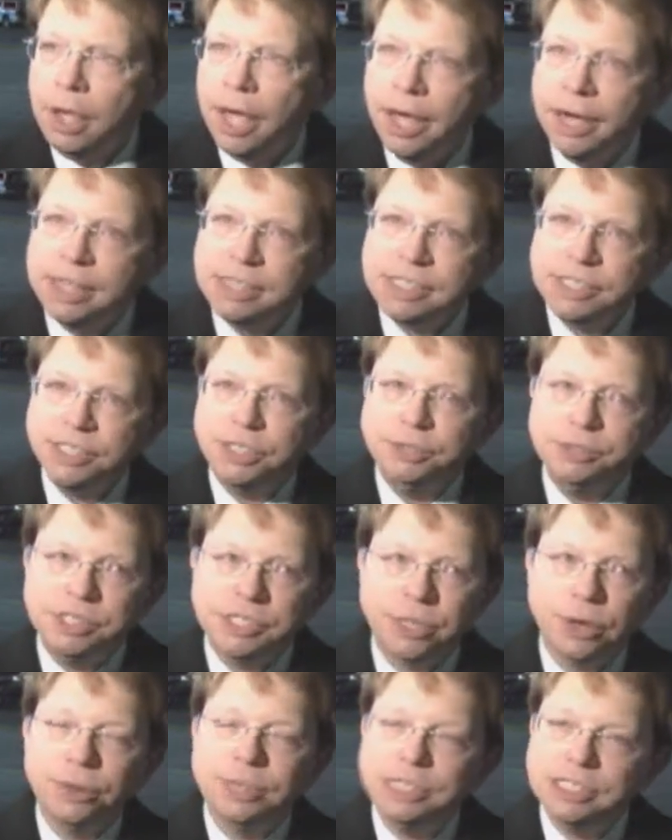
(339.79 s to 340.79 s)
And as he's
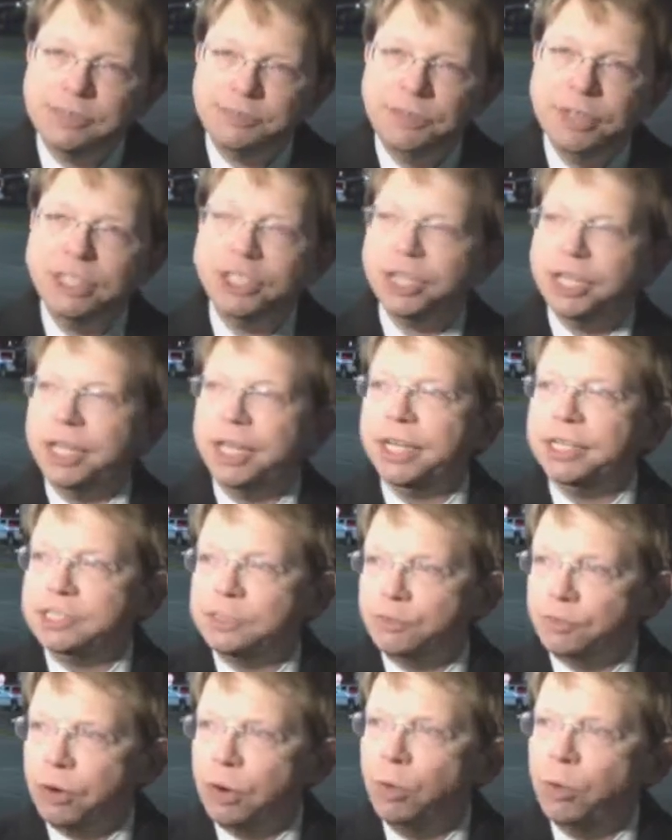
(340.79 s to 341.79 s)
doing so, he's fidgeting in
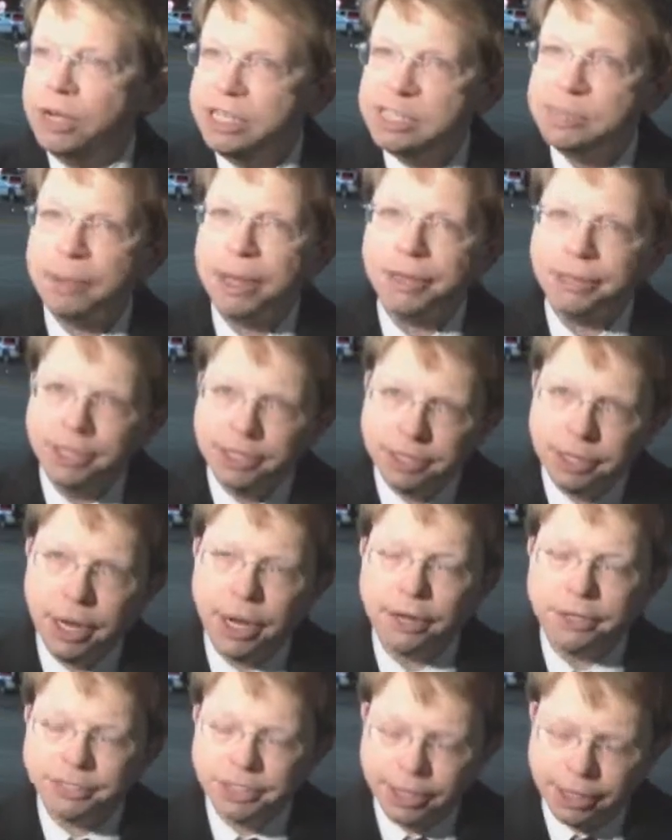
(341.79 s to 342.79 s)
his front waistband the
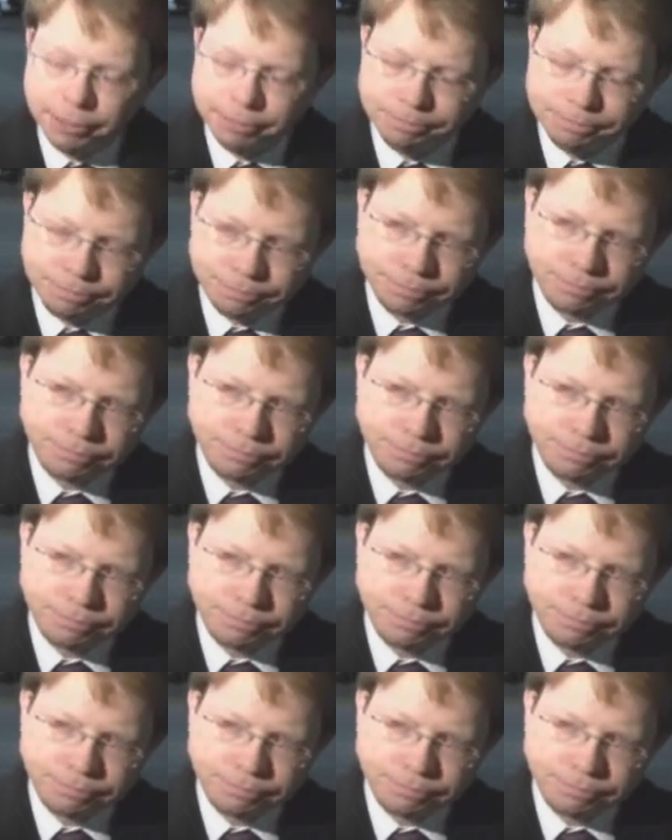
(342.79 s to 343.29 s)
entire time.